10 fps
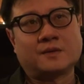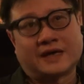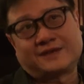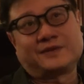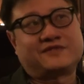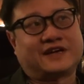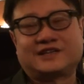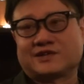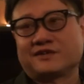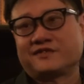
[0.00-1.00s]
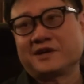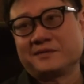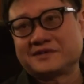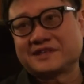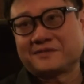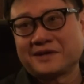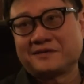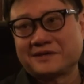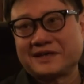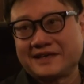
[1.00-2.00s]
I think when he finally saw the film, it was like,
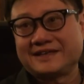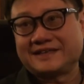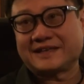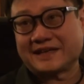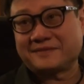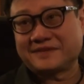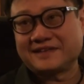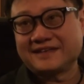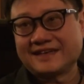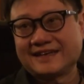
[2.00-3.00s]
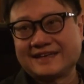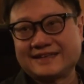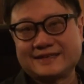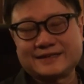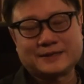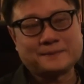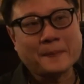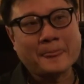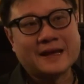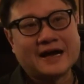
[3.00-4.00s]
wow, okay, it did happen. And
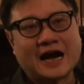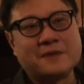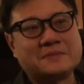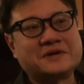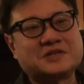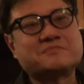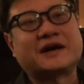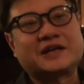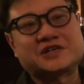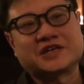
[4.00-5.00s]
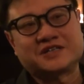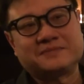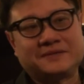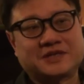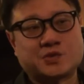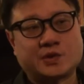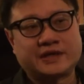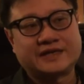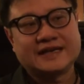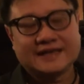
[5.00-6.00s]
I remember his parting shot to me, because we were
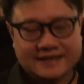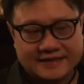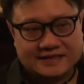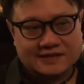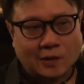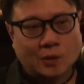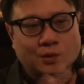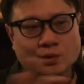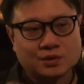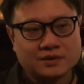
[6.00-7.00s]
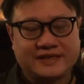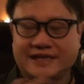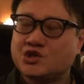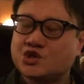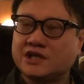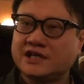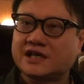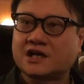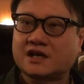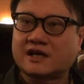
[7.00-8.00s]
in this old, dingy
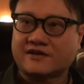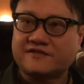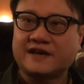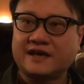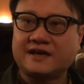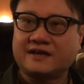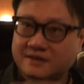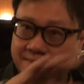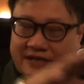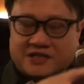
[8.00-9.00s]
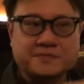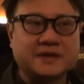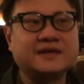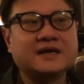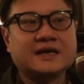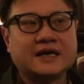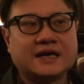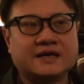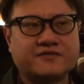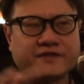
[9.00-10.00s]
cafe in the basement,
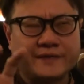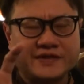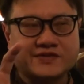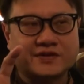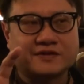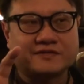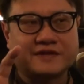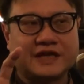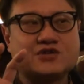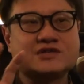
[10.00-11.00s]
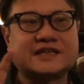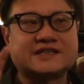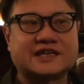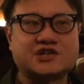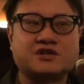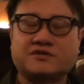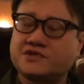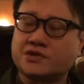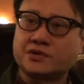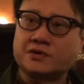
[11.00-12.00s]
in a very sort of interesting section of
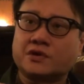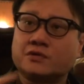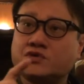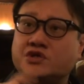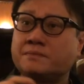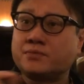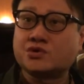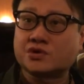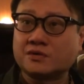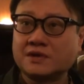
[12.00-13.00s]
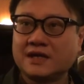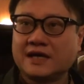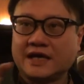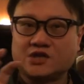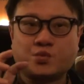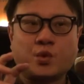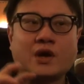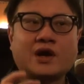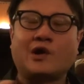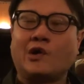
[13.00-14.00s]
Tokyo called Jinbucho. It's
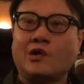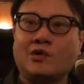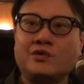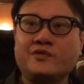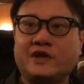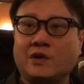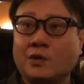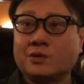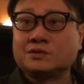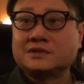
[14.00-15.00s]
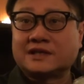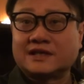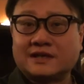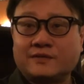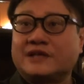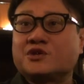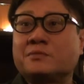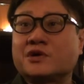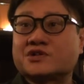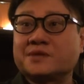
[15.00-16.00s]
where all the old rental
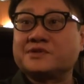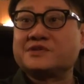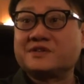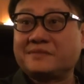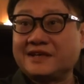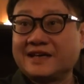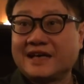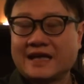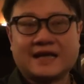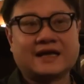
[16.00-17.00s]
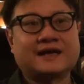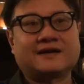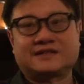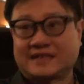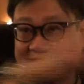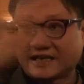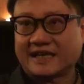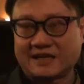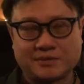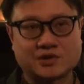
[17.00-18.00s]
bookshops used to be, and now it's like
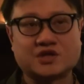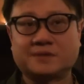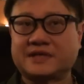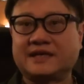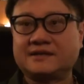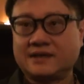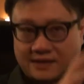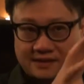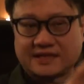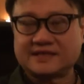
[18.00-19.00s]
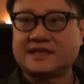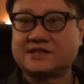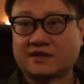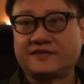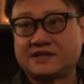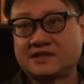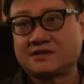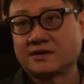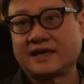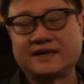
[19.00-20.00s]
second-hand bookshops, and Sensei's office
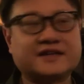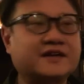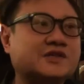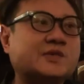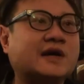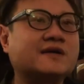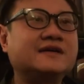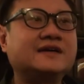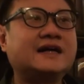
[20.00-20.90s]
is located there as well.